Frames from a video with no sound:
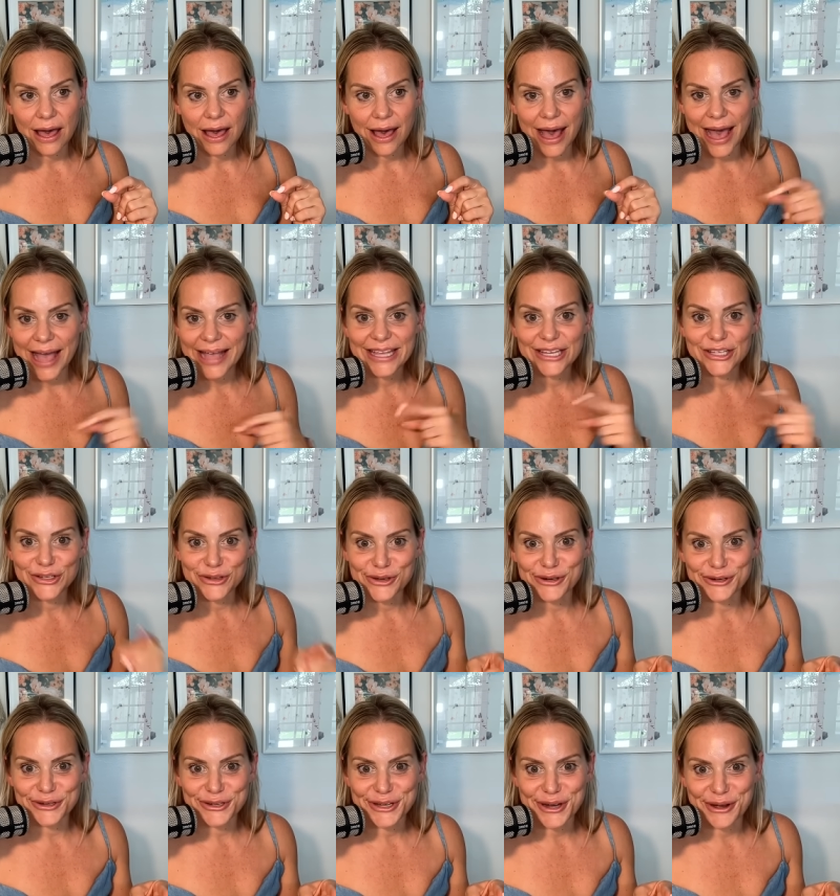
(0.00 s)
I can do
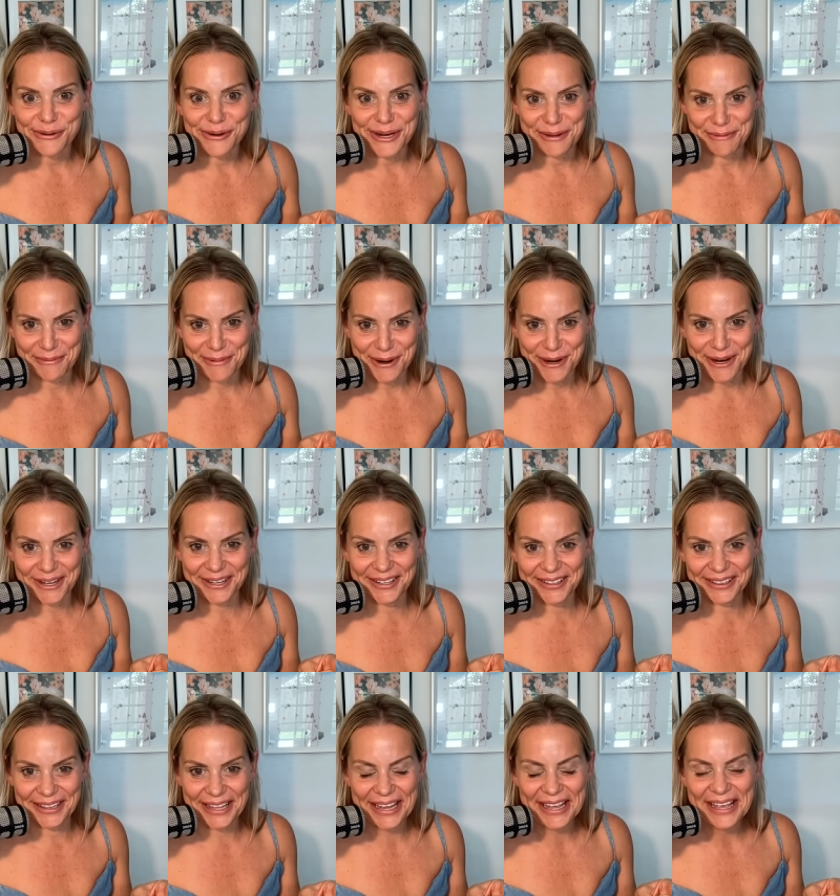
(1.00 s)
your show anymore.
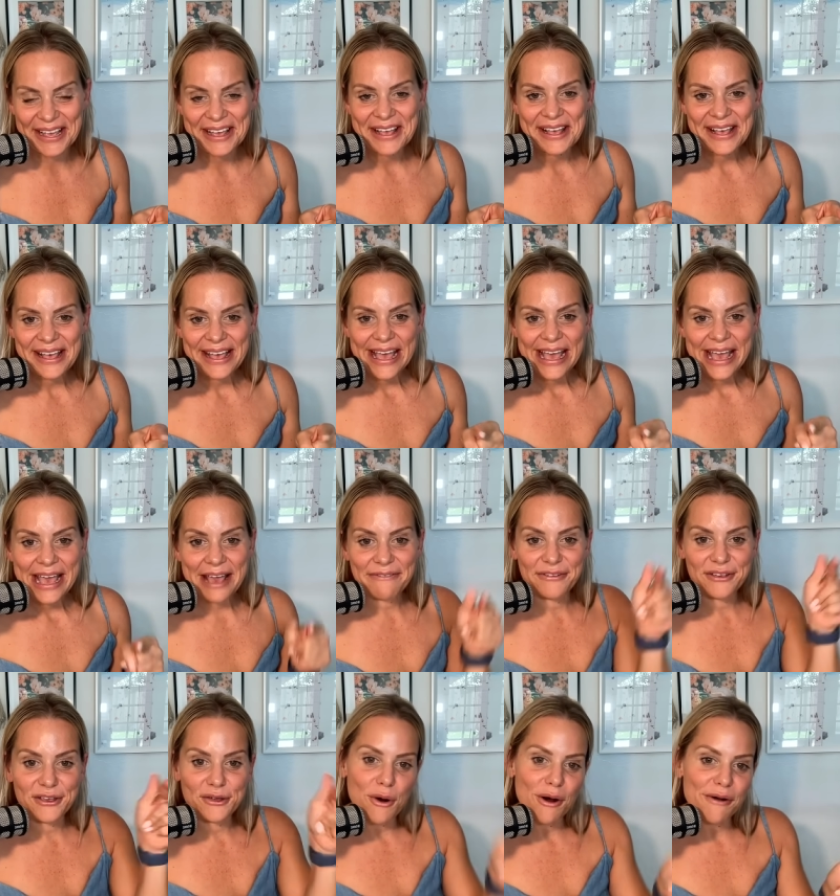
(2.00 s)
Like, if
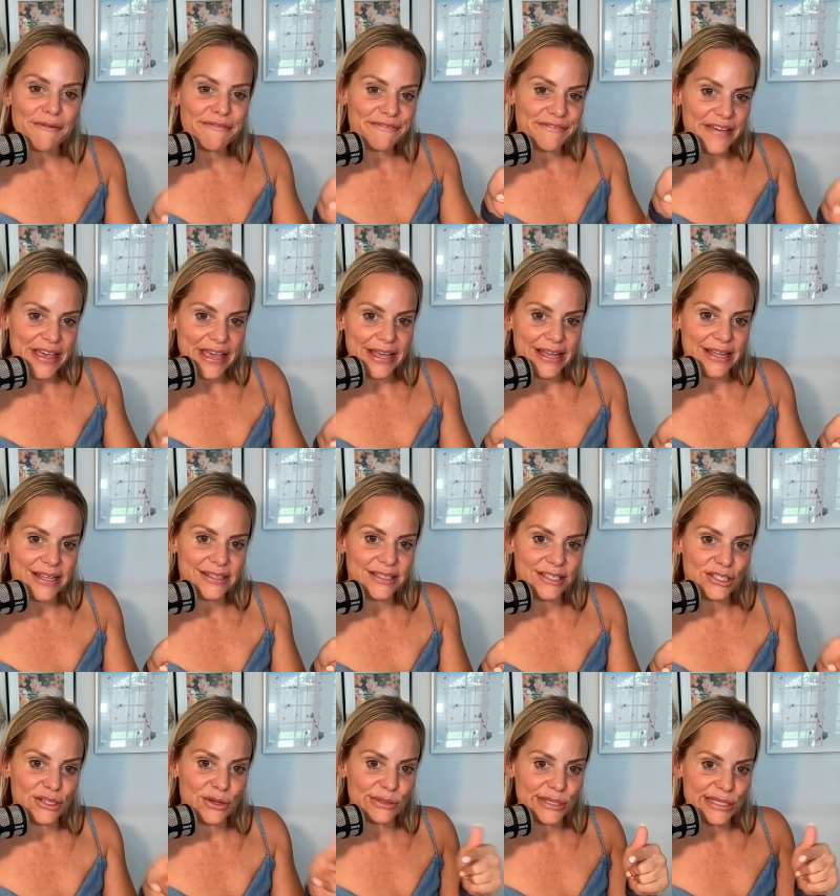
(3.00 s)
your
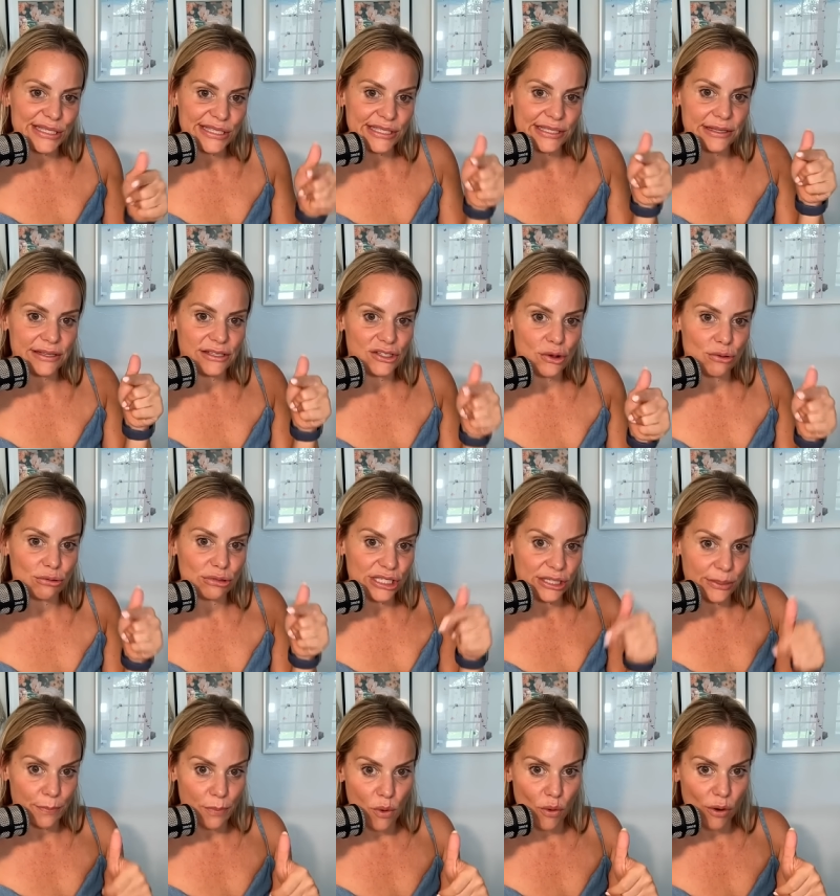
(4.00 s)
fans don't
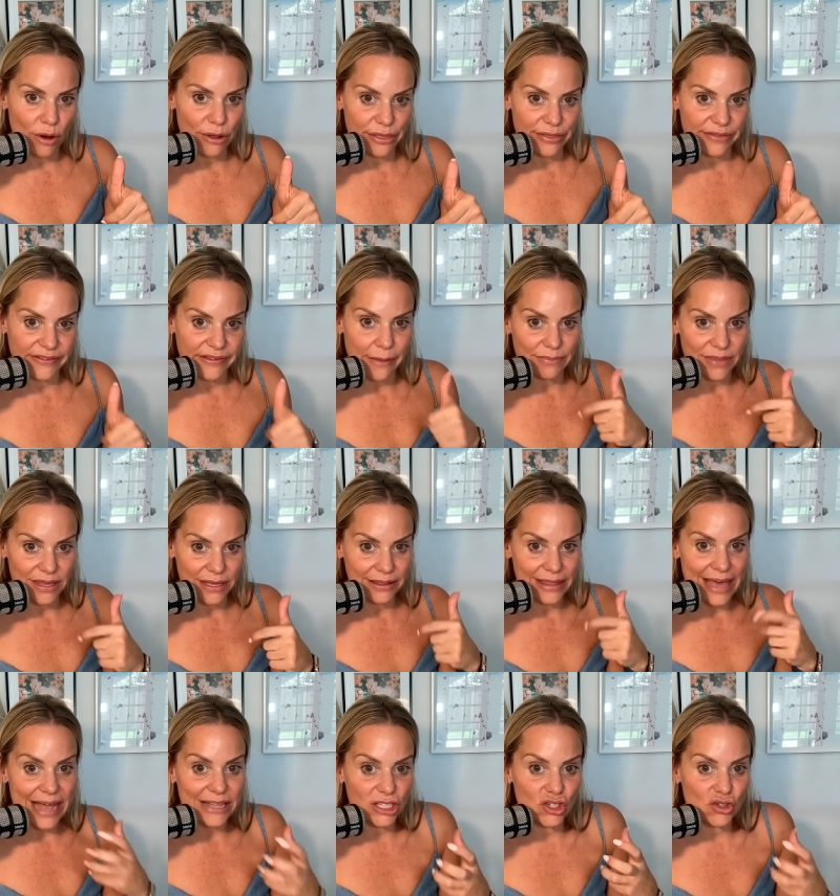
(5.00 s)
support something
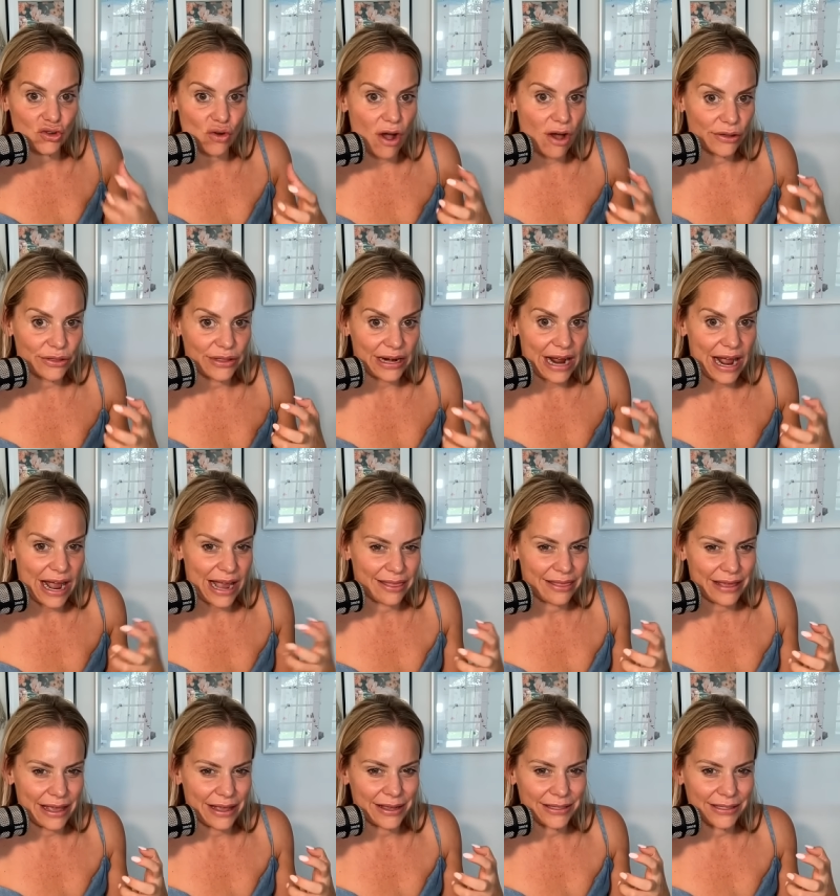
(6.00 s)
that strong that I
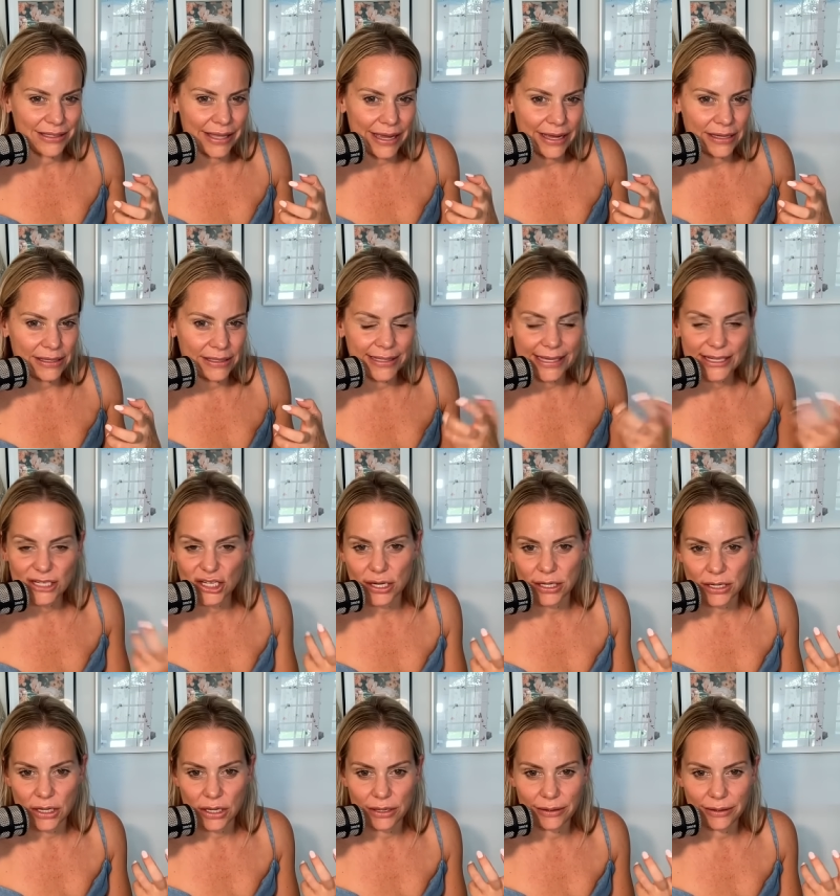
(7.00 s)
think is, like, such
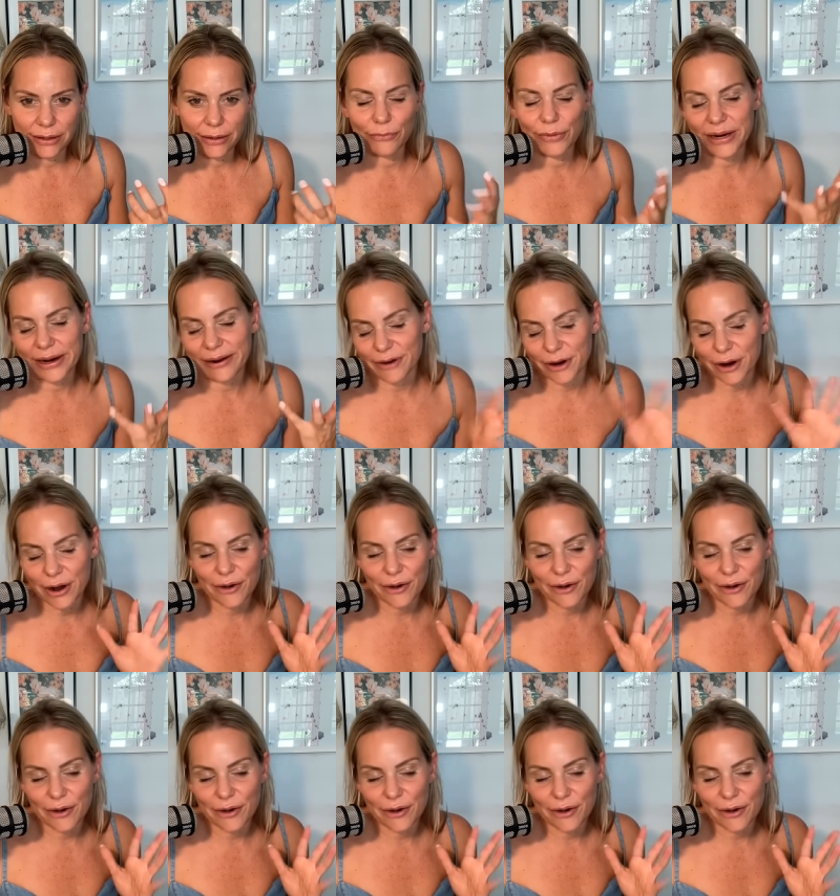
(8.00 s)
a whatever.